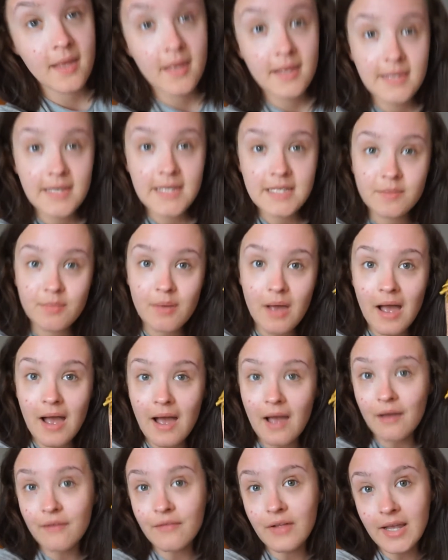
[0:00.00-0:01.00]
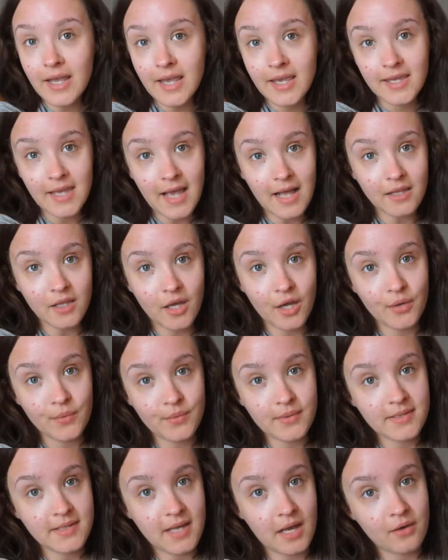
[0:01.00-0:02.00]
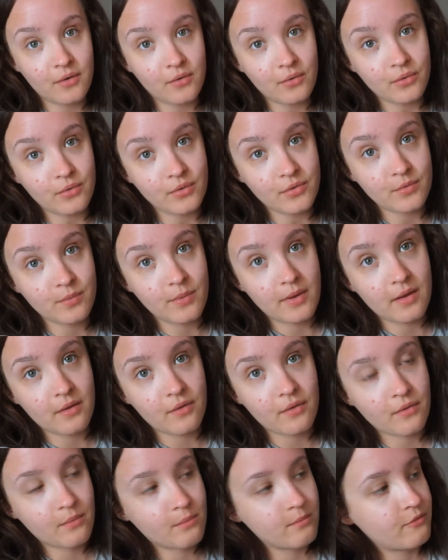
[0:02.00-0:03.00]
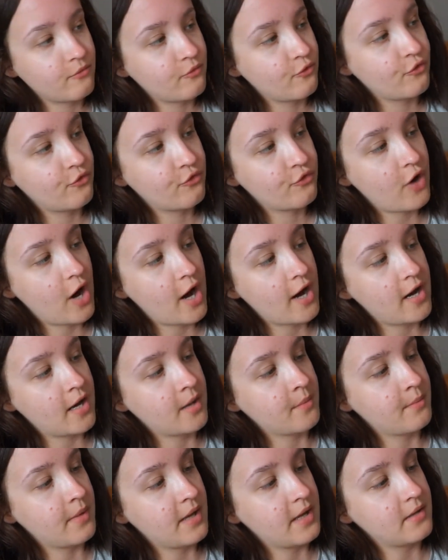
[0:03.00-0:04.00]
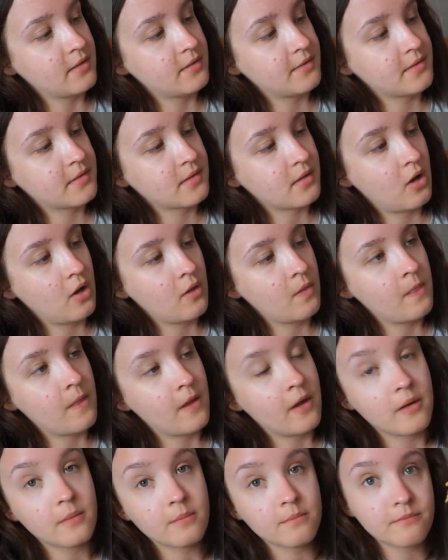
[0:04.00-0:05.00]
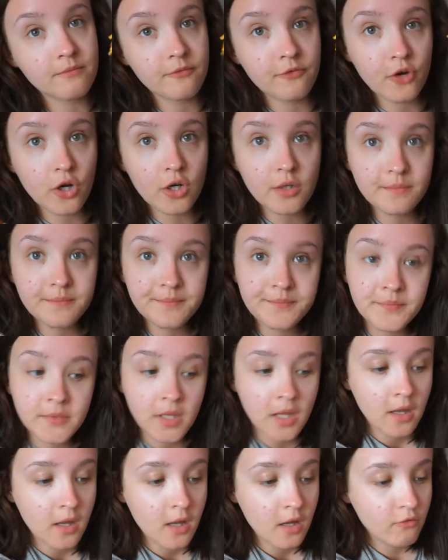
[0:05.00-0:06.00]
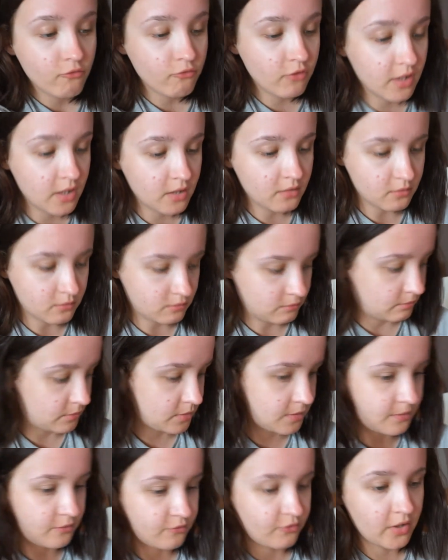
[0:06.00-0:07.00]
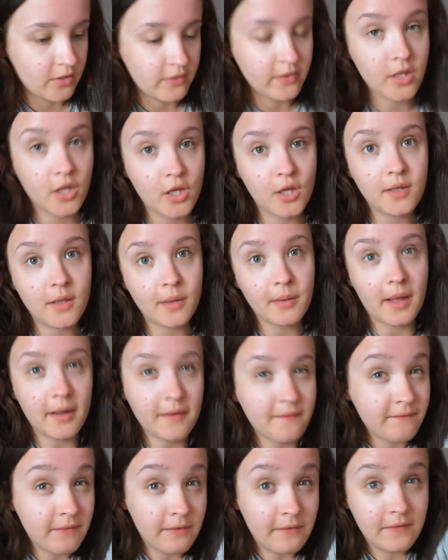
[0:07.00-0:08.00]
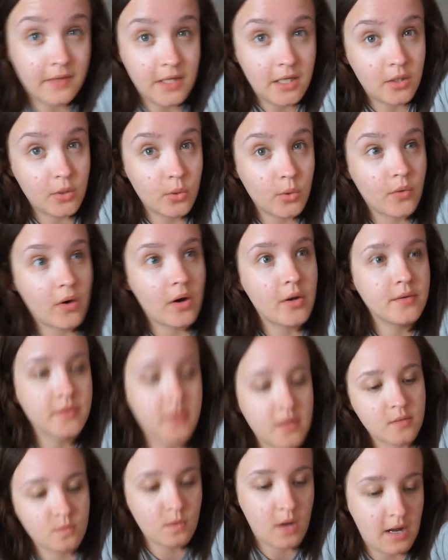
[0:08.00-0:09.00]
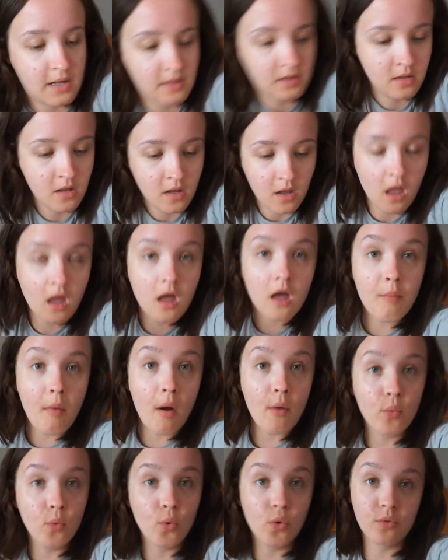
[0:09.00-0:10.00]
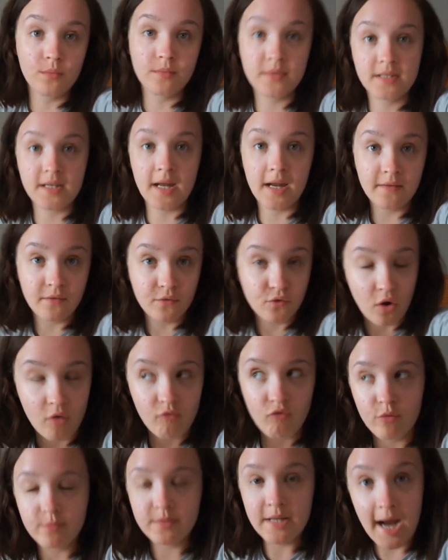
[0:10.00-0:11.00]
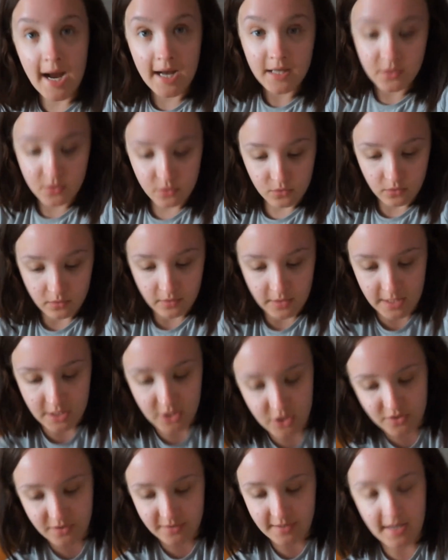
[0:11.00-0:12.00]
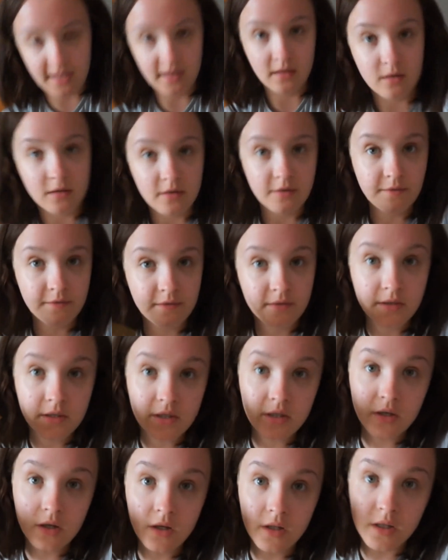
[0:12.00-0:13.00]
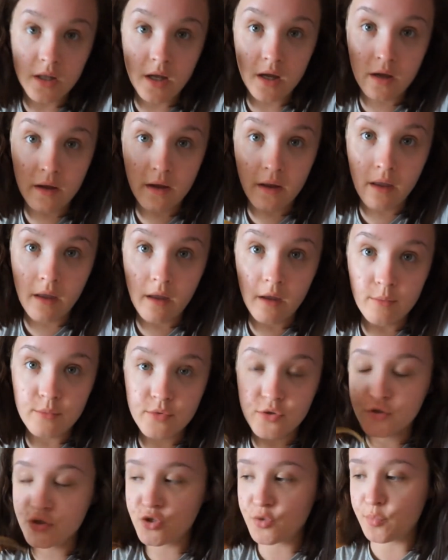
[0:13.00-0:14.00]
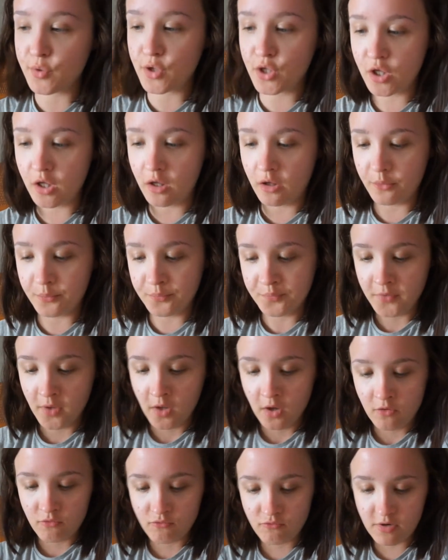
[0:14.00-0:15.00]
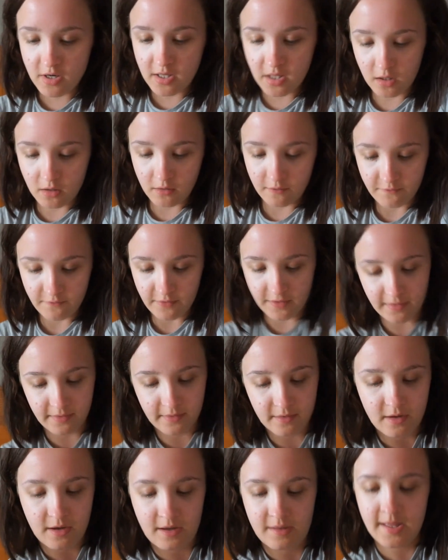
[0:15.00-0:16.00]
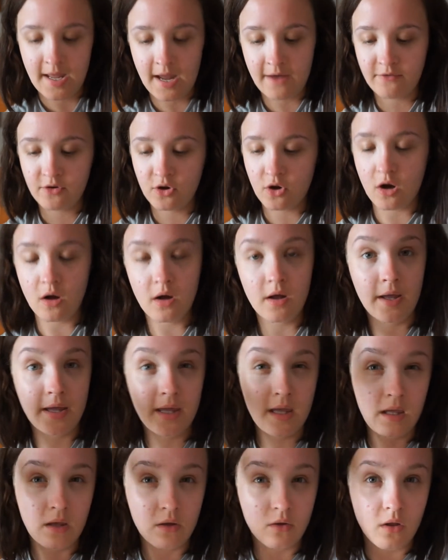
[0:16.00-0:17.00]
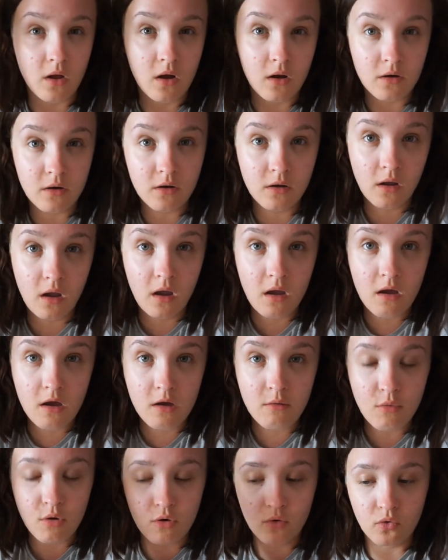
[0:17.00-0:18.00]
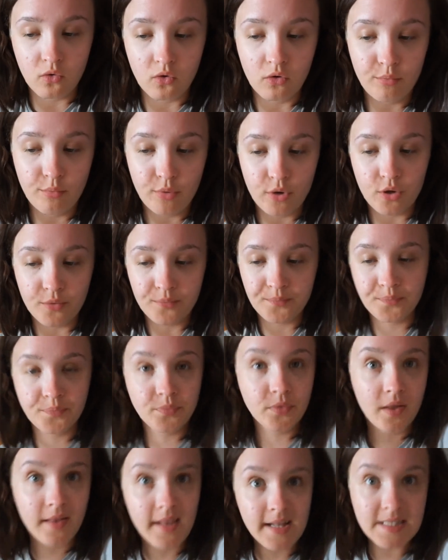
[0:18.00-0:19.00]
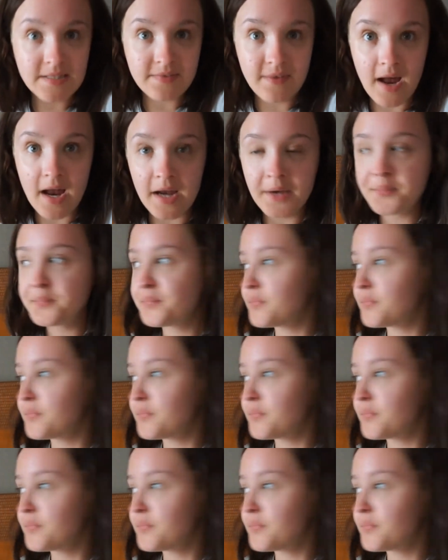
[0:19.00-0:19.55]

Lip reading: This pair of like yellow sandals with fraying bits on the front. Really cute. They're like 15 euros as well. I wore them today and they're rubbed at all, and I love the colour. They're super cute, really comfy. They haven't got a heel on at all, but that's fine.